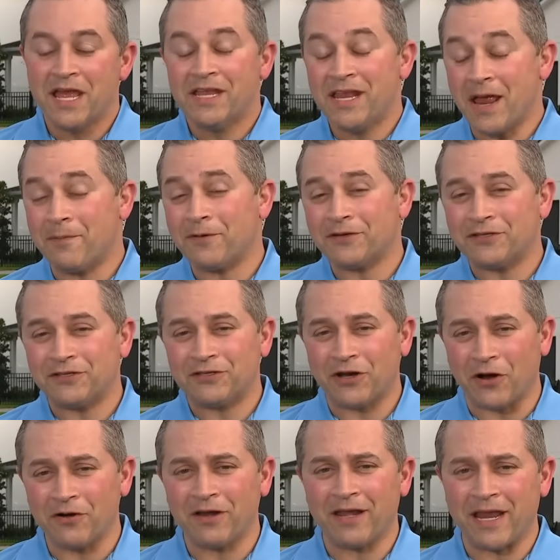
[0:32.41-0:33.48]
Neighbors
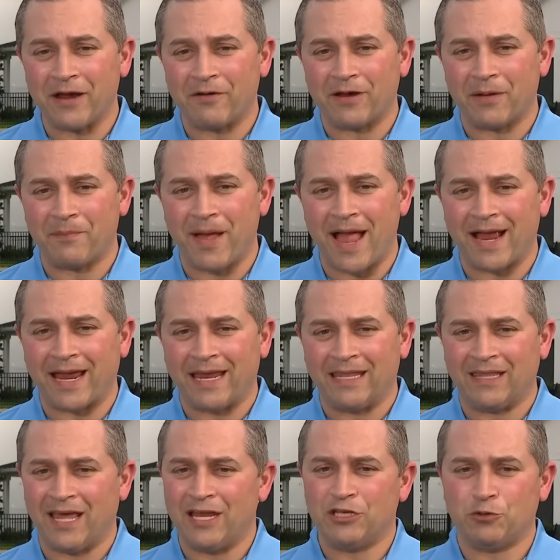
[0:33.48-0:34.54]
started hearing it back
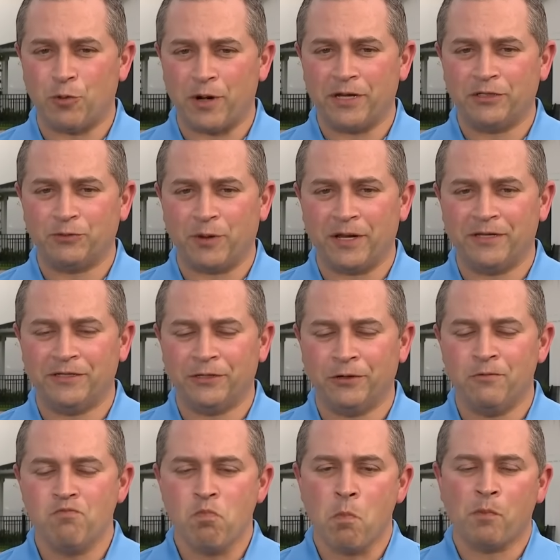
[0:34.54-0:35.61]
in late 2022.